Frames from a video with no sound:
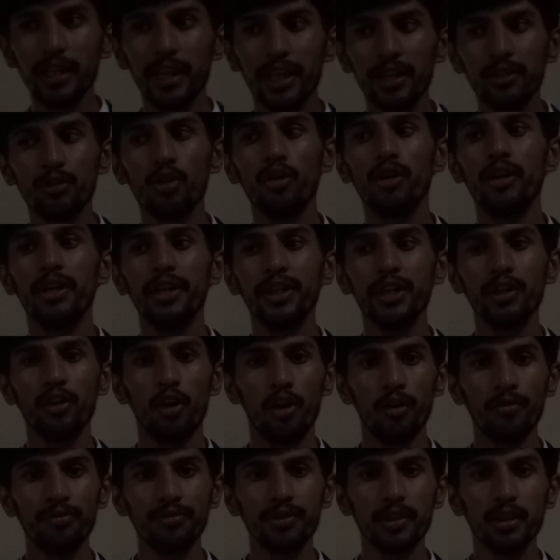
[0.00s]
and quality
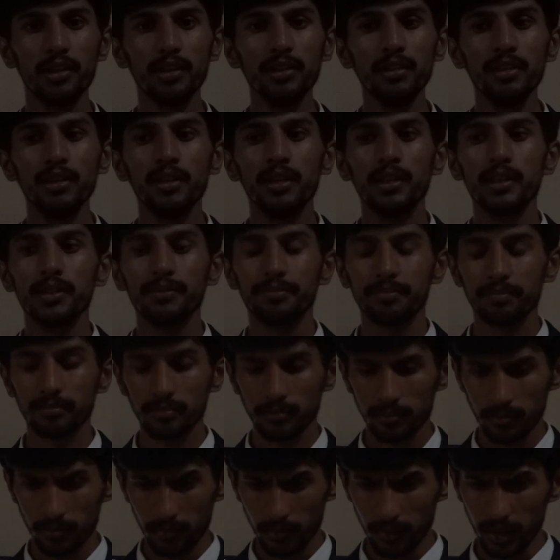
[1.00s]
of the
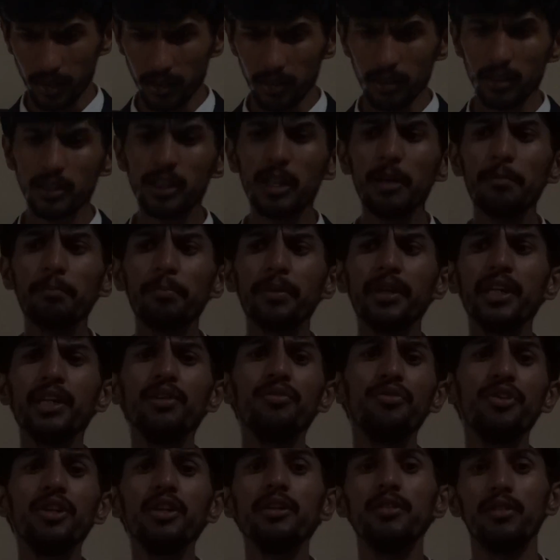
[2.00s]
company
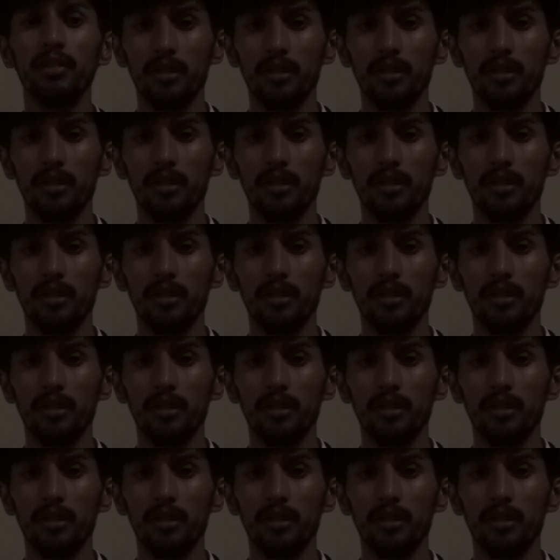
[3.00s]
will